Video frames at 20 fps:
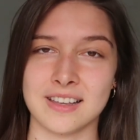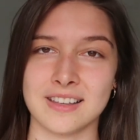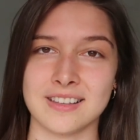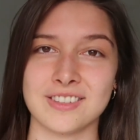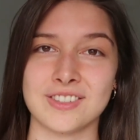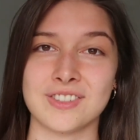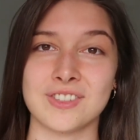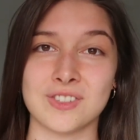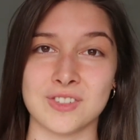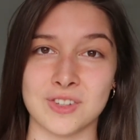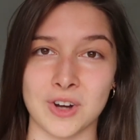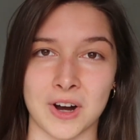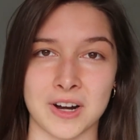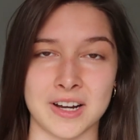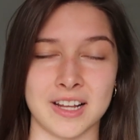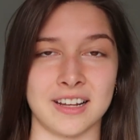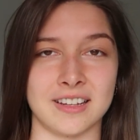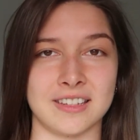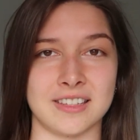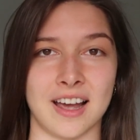
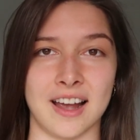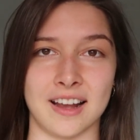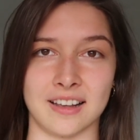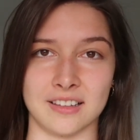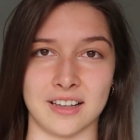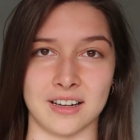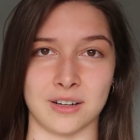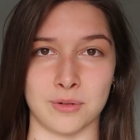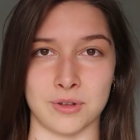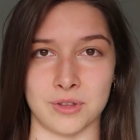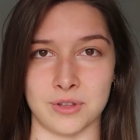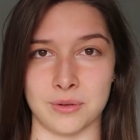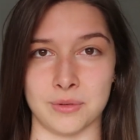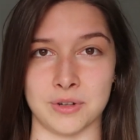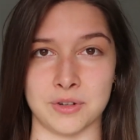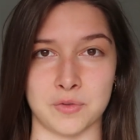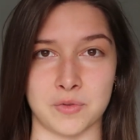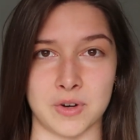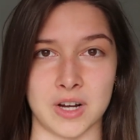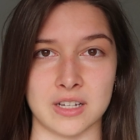starting a dialogue with you
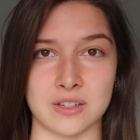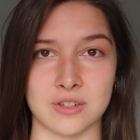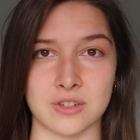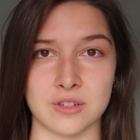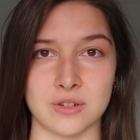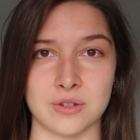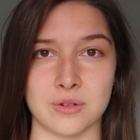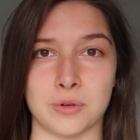in French,